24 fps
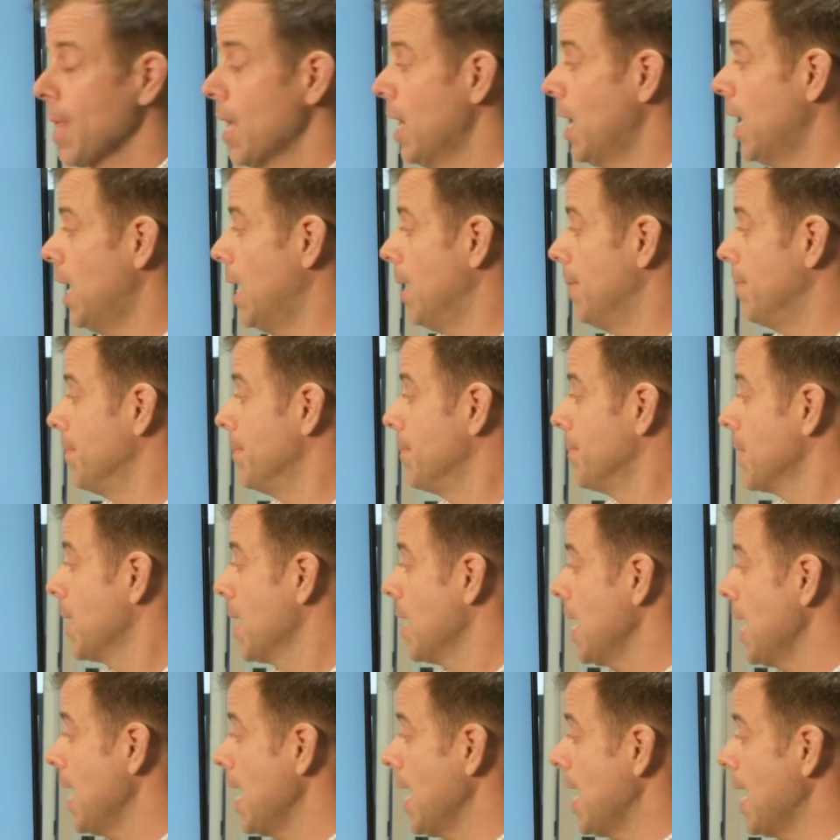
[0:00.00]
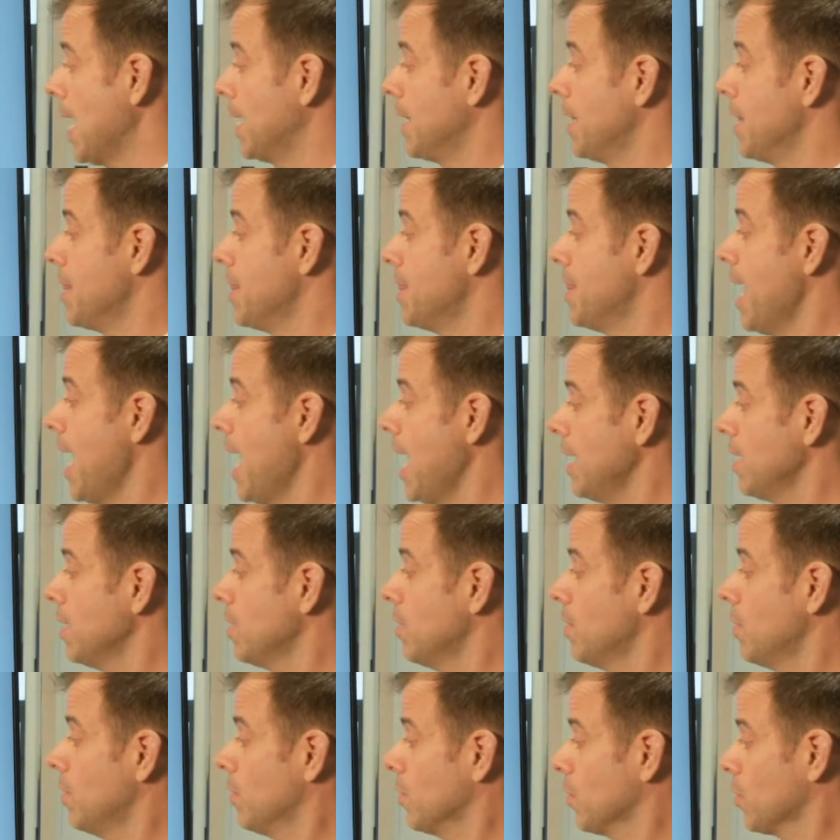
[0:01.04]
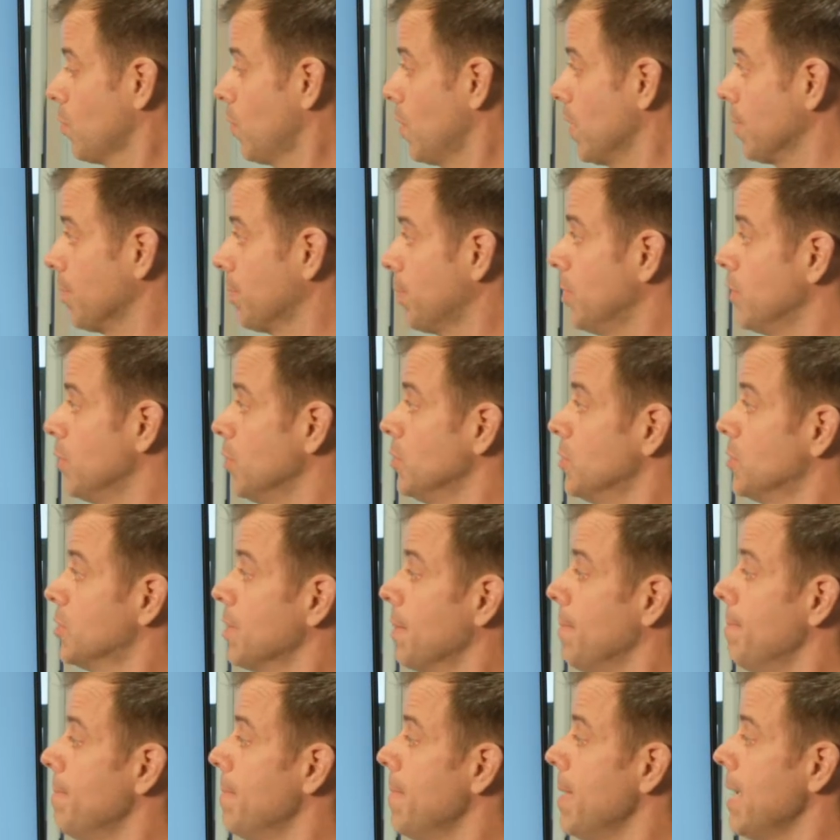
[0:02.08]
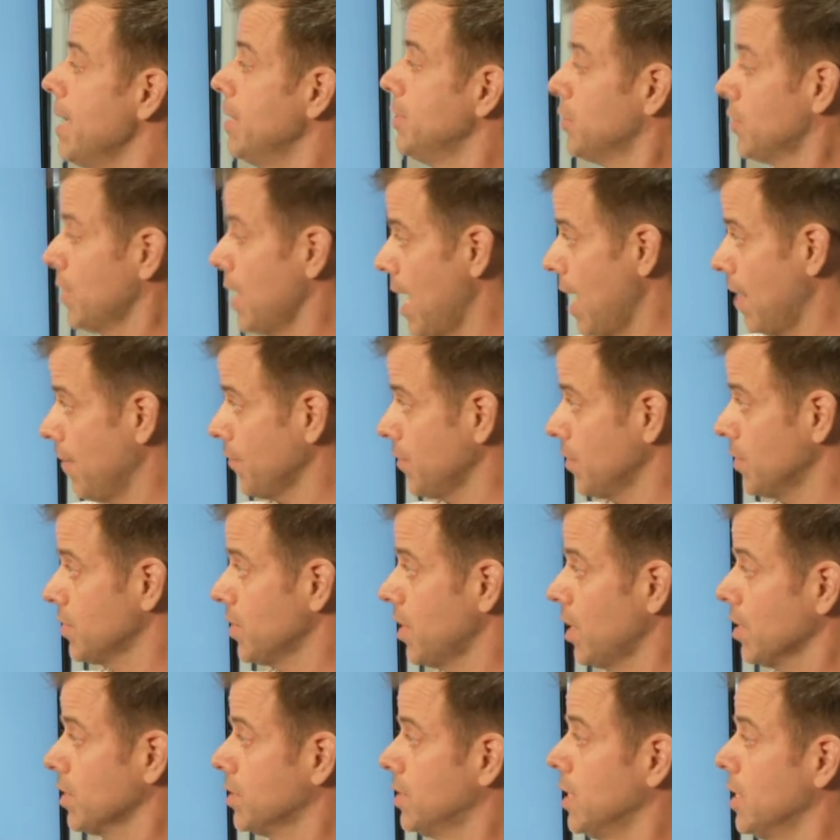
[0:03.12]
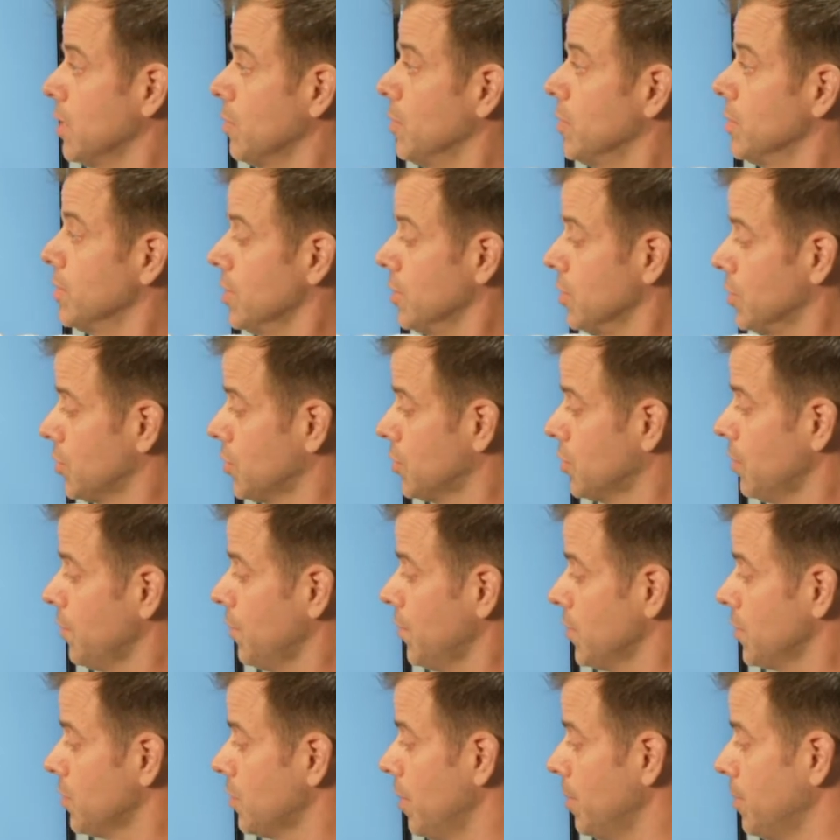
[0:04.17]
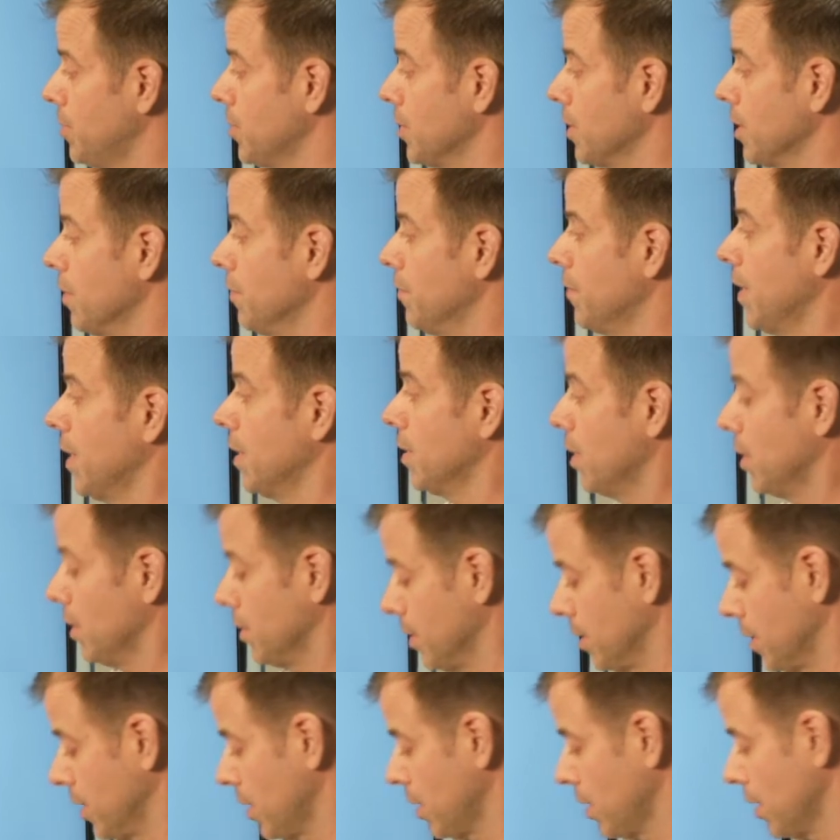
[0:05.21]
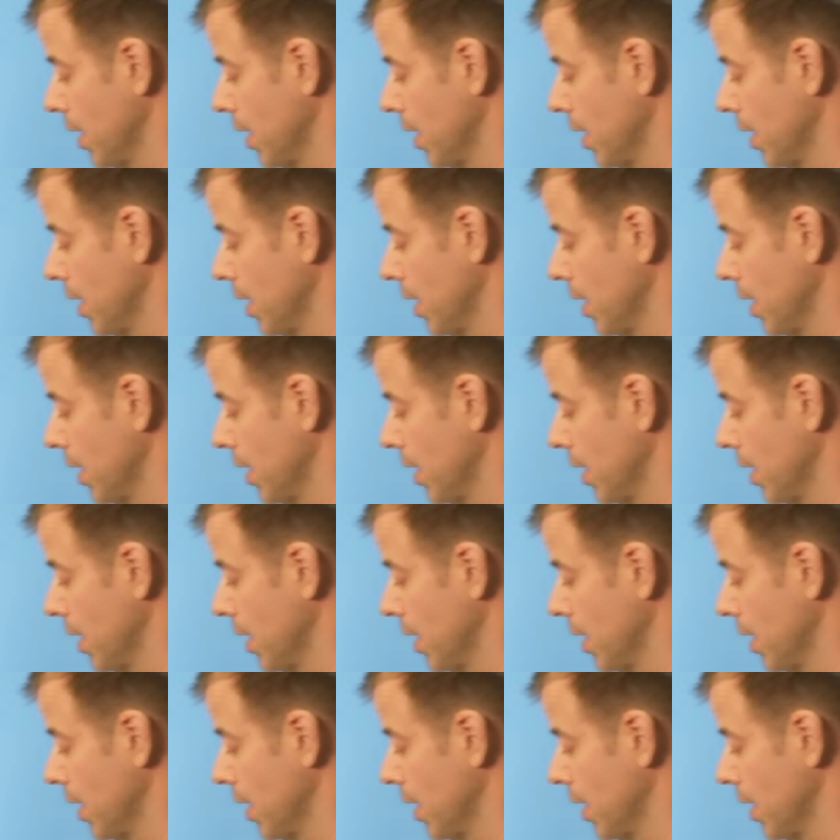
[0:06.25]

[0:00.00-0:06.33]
Um, and that earthquake produced a major aftershock sequence and surface rupturing event on the Little